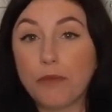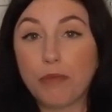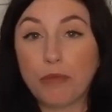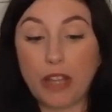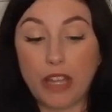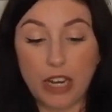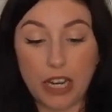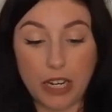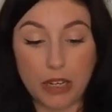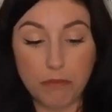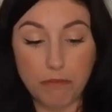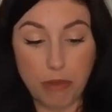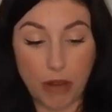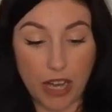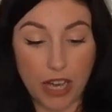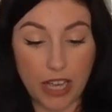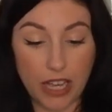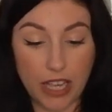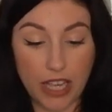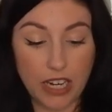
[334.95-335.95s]
even plan on
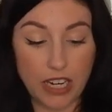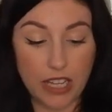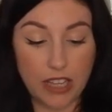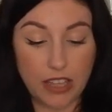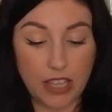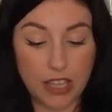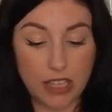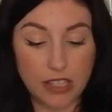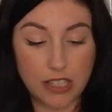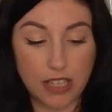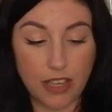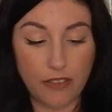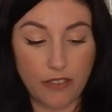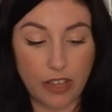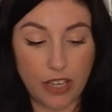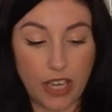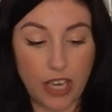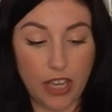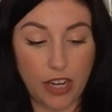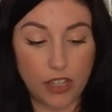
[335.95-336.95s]
buying any
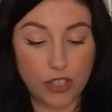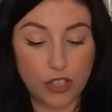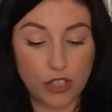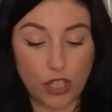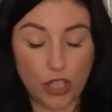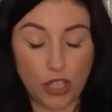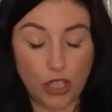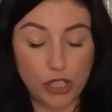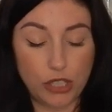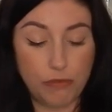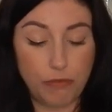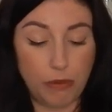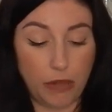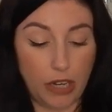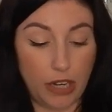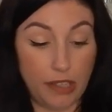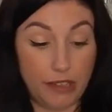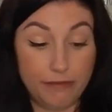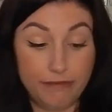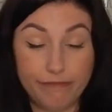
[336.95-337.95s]
Thanksgiving canisters,
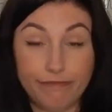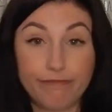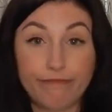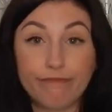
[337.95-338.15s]
but